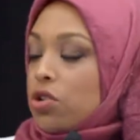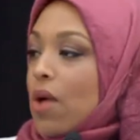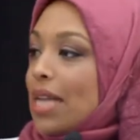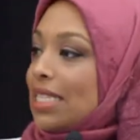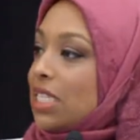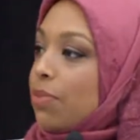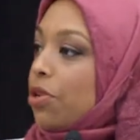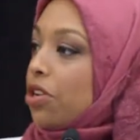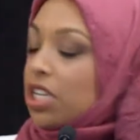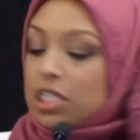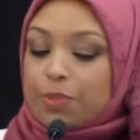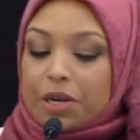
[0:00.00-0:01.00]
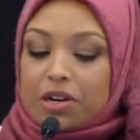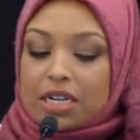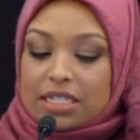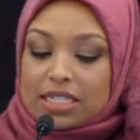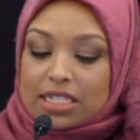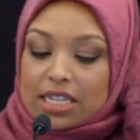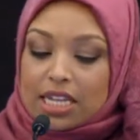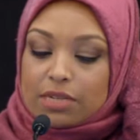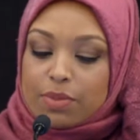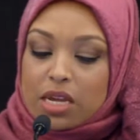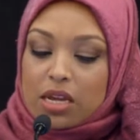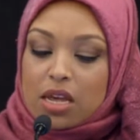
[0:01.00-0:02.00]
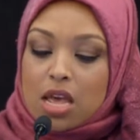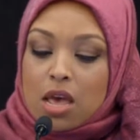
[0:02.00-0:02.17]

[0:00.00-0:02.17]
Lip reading: who had similar experiences as me,